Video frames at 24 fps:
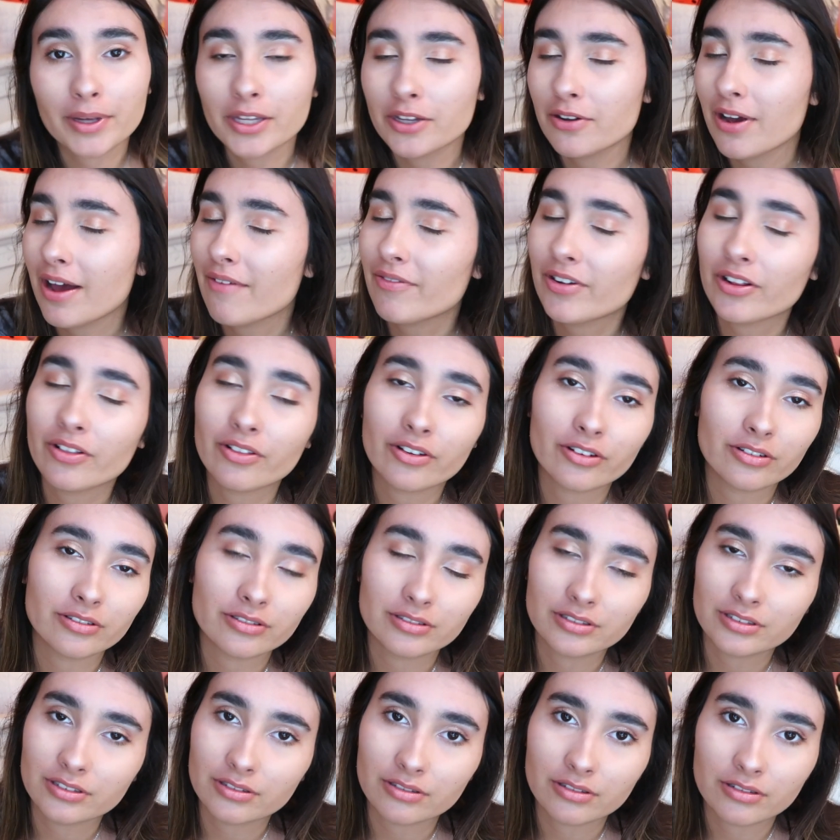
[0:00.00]
but you have to
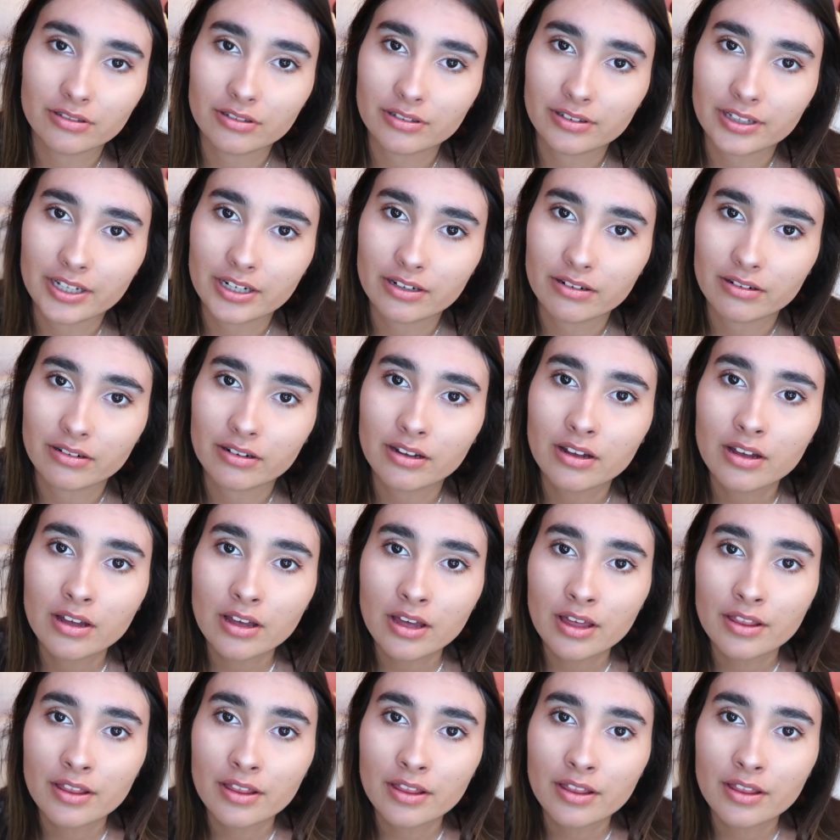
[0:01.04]
learn sooner or later